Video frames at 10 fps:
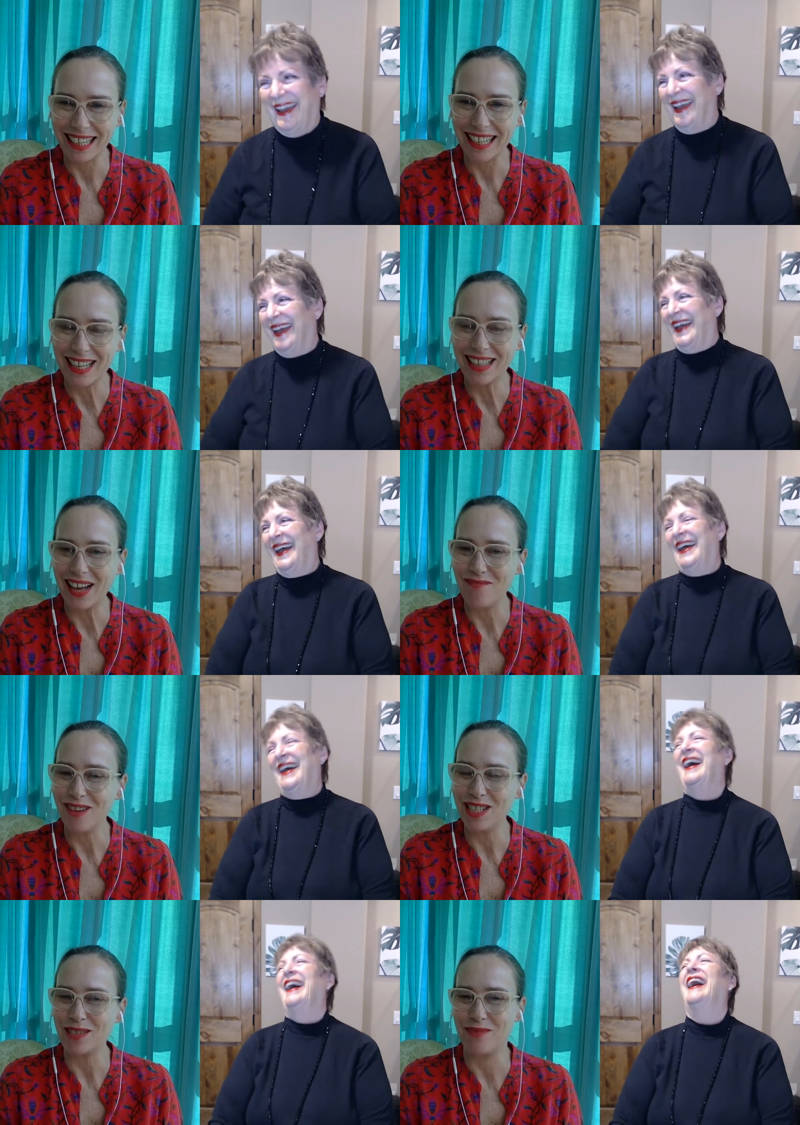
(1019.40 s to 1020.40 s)
Speaker 1: like that
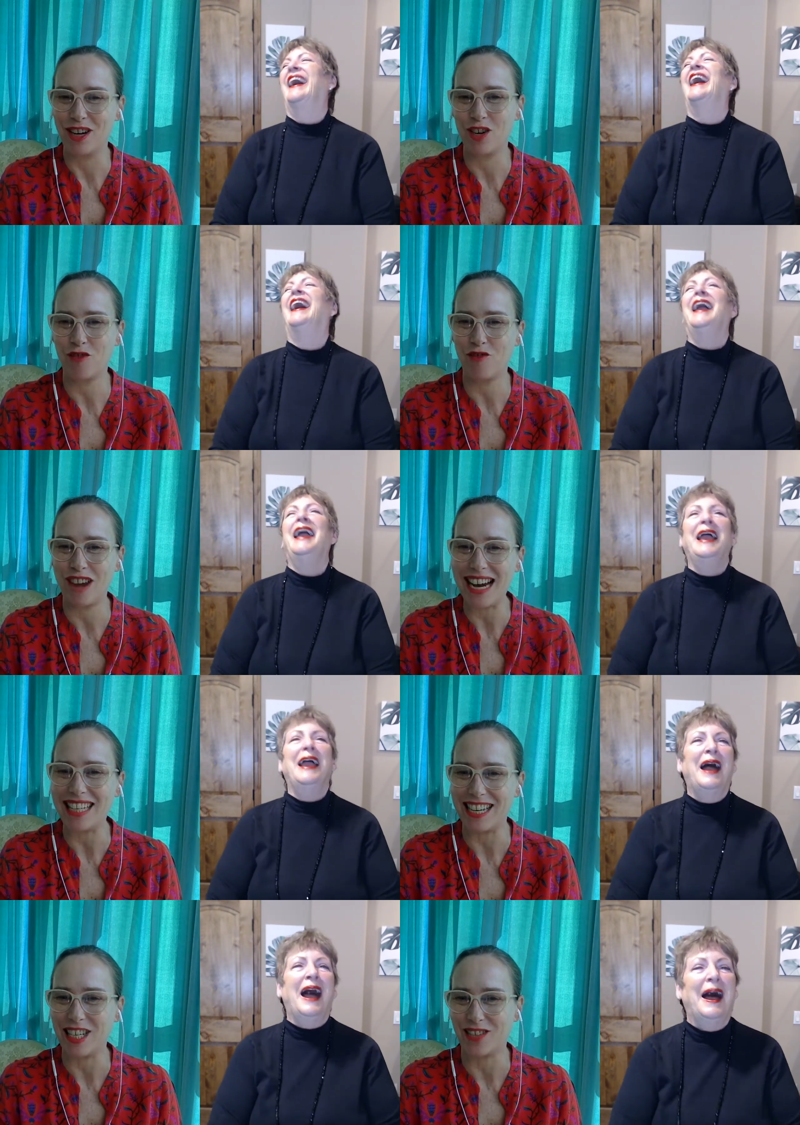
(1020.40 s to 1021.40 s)
must have been
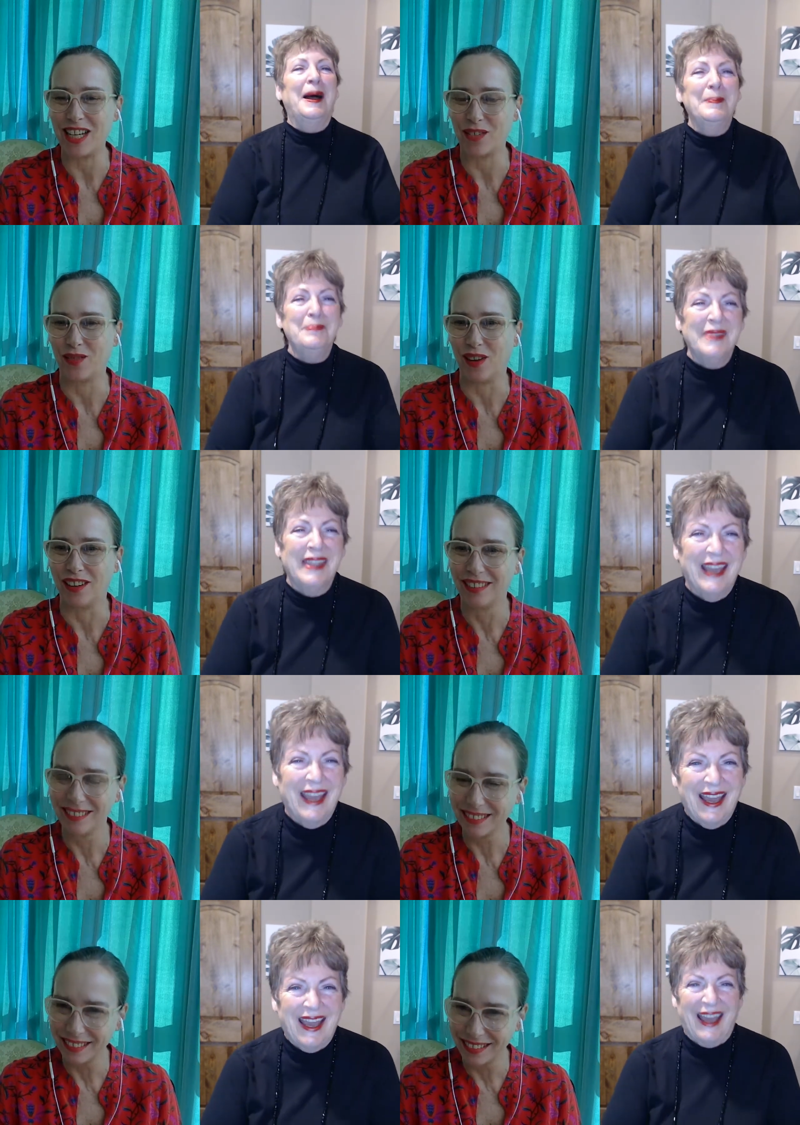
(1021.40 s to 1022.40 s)
crazy stressful.
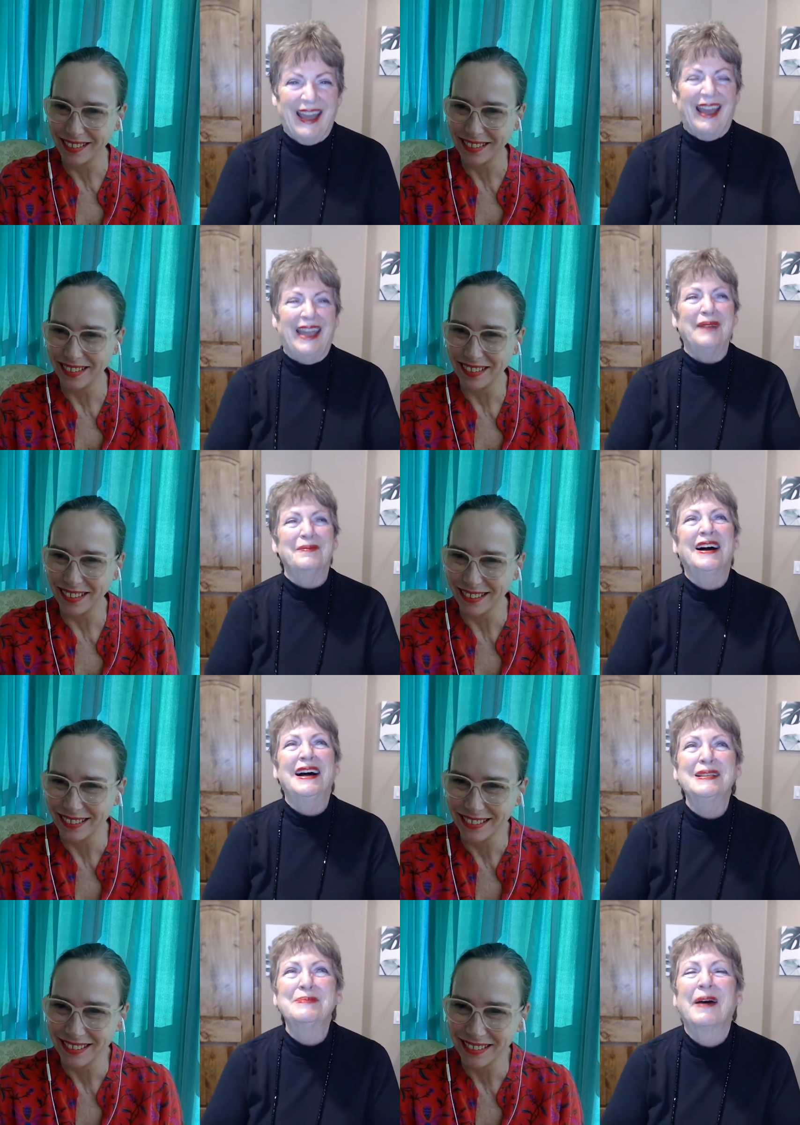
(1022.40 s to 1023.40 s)
Speaker 2: it
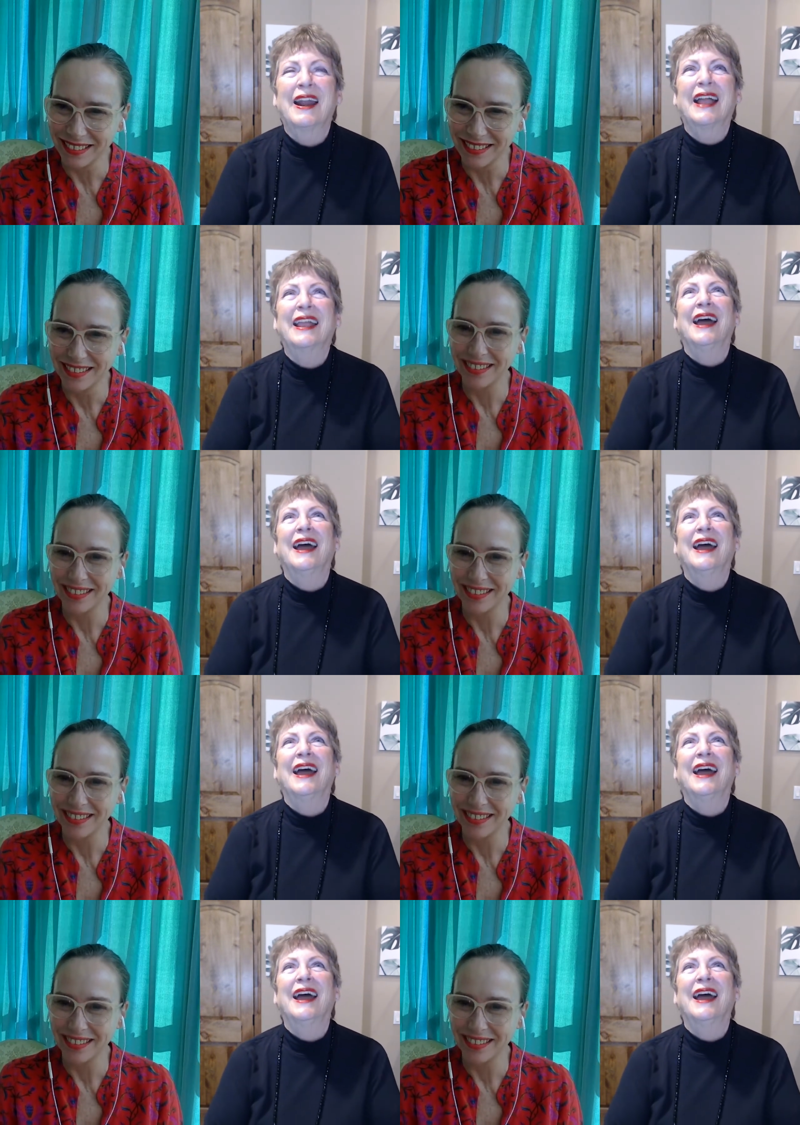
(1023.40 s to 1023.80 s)
was, but I